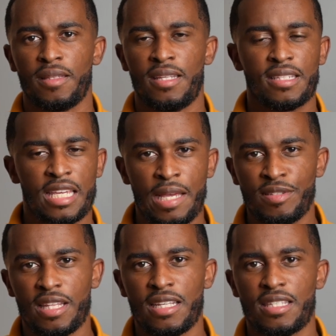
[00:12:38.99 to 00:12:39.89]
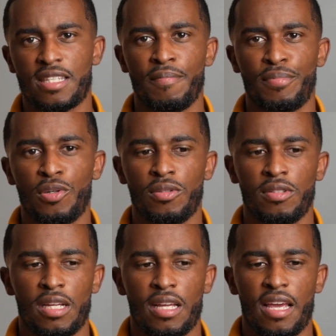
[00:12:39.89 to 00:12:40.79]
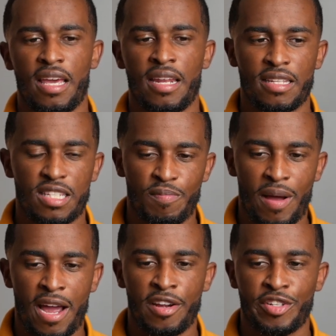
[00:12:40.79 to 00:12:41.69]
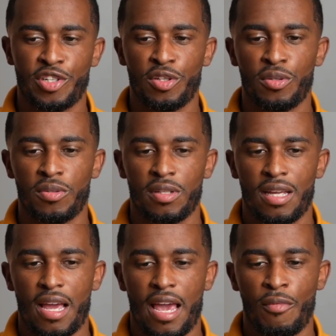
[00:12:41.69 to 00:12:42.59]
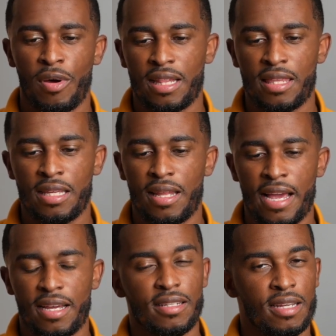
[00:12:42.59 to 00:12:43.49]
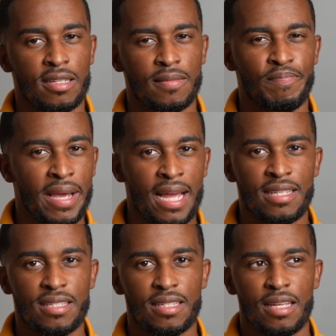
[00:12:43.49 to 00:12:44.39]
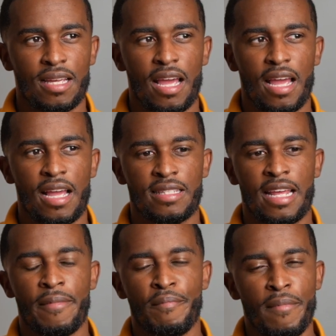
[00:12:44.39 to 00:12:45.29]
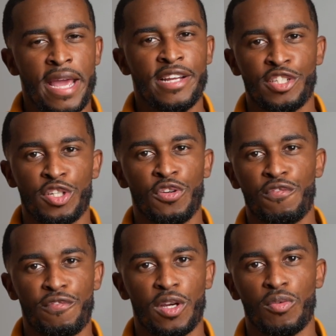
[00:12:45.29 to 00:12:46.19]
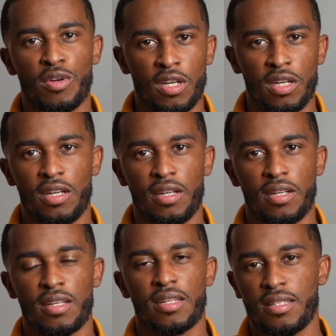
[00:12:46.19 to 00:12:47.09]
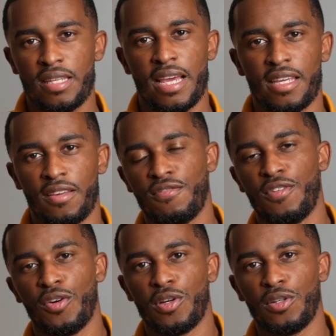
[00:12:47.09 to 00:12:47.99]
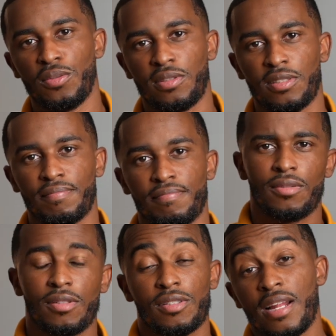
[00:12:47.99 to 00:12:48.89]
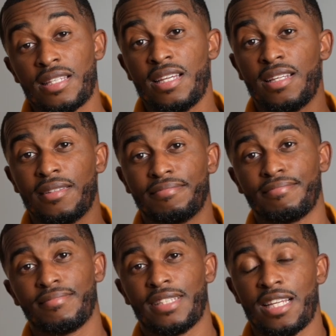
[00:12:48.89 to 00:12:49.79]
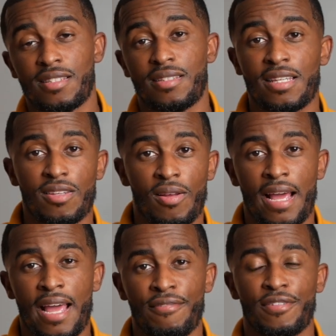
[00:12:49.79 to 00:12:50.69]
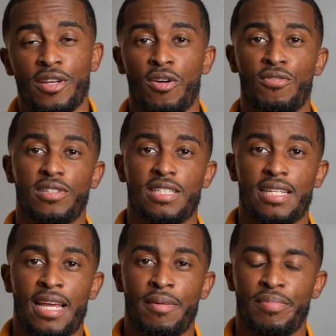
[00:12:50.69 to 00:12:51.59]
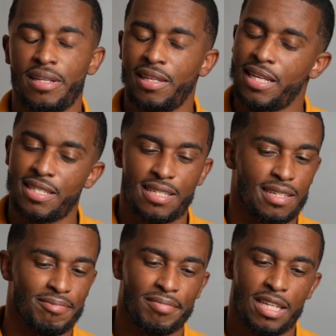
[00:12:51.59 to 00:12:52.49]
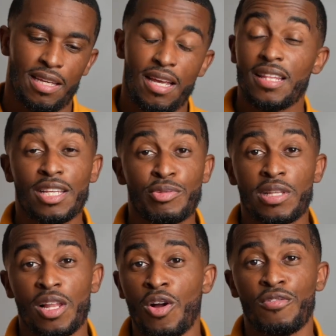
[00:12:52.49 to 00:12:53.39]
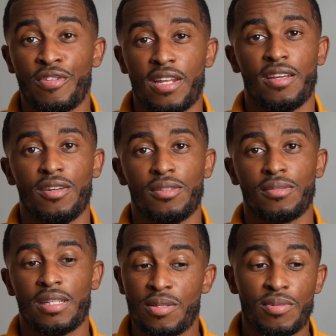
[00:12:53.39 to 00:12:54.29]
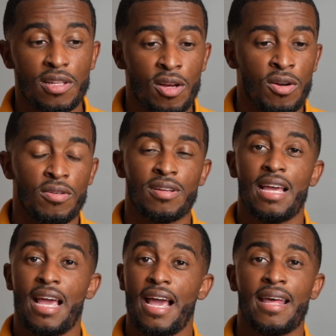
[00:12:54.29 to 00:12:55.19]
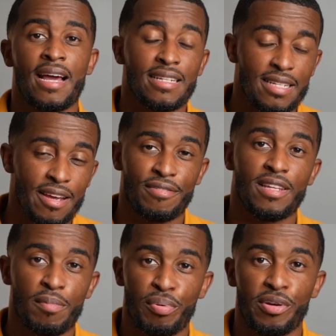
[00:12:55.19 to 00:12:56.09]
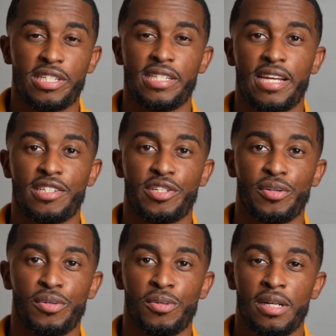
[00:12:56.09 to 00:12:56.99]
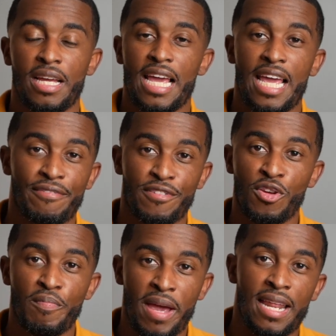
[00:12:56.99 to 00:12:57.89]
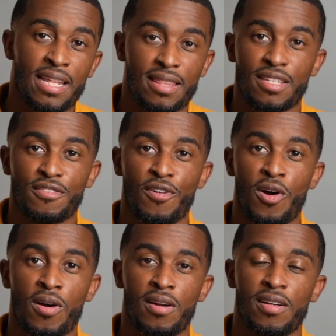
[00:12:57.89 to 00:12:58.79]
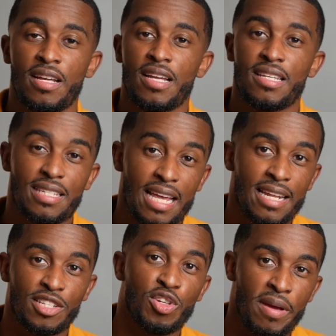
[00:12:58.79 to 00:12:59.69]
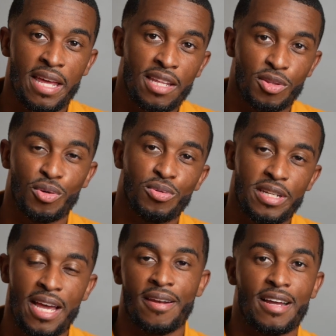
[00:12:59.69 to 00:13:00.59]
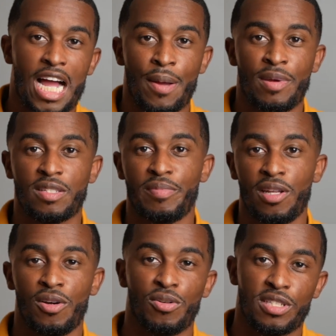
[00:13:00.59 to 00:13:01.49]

This keeps things simple, it inspires you, and what I think Leica does best is that it makes you feel good taking photos. So that's it. That's all I have for y'all for today. But listen, this was a long video. This was long, and I definitely appreciate you. If you made it this far, say that you made it through down in the comments below.